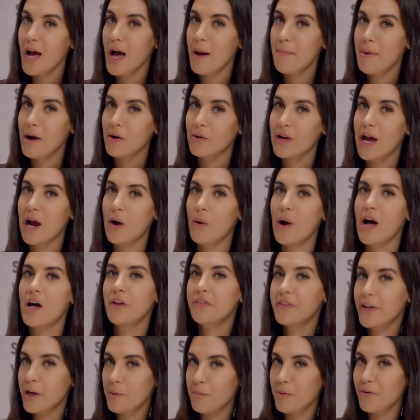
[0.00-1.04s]
about how
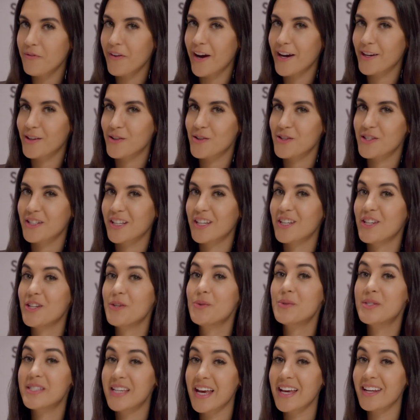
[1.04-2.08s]
healthcare providers can
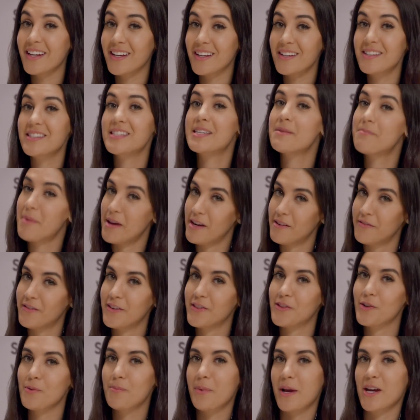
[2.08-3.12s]
use data to
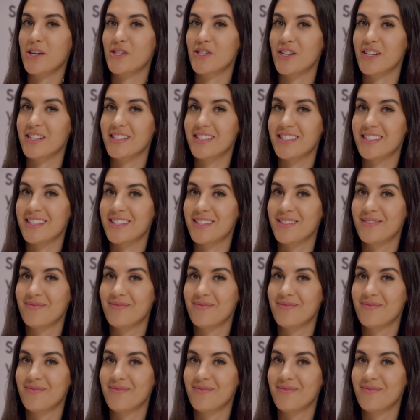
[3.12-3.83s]
benefit their patients.